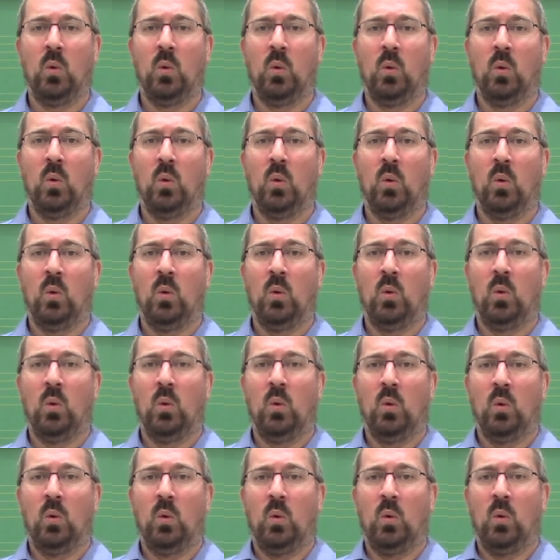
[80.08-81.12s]

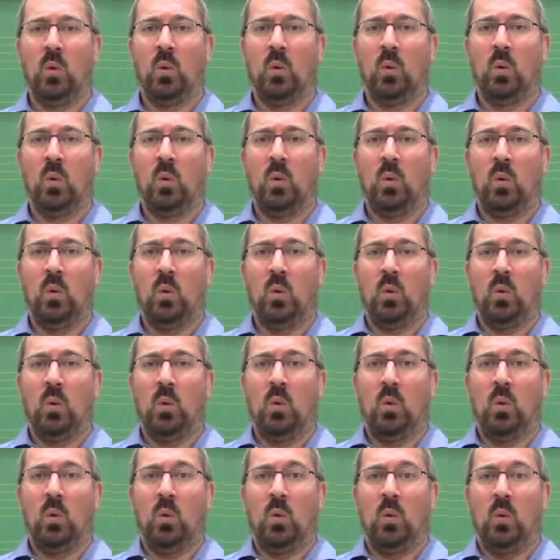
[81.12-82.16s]

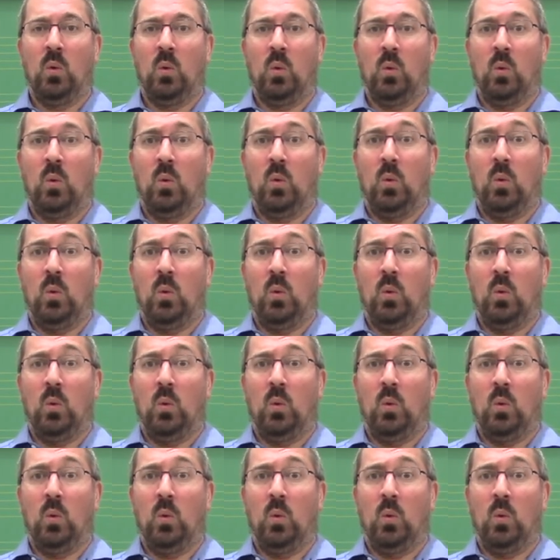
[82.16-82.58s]
Nothing is said.